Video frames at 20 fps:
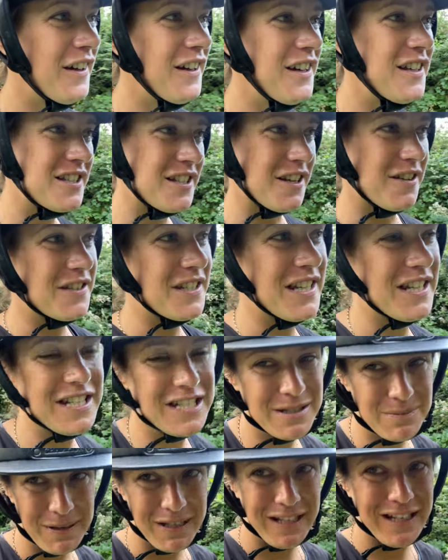So since
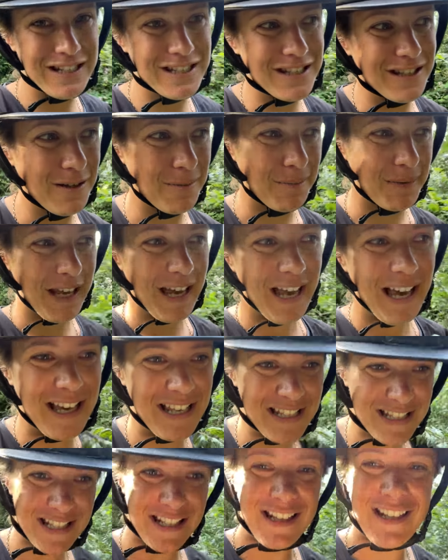speaking to them, it
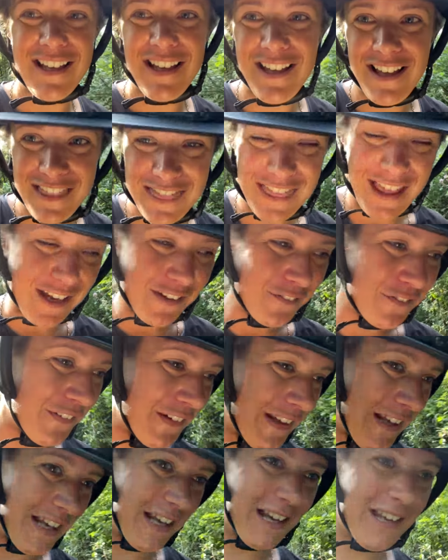has
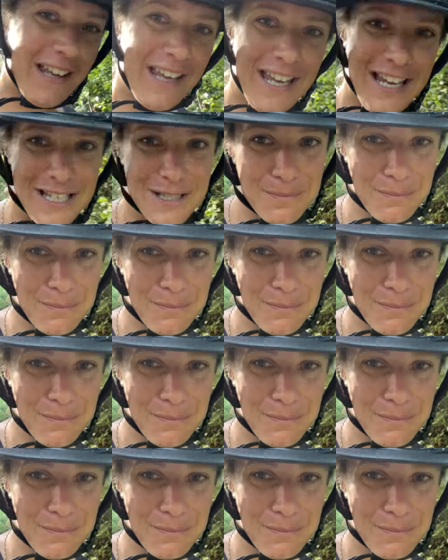thankfully kicked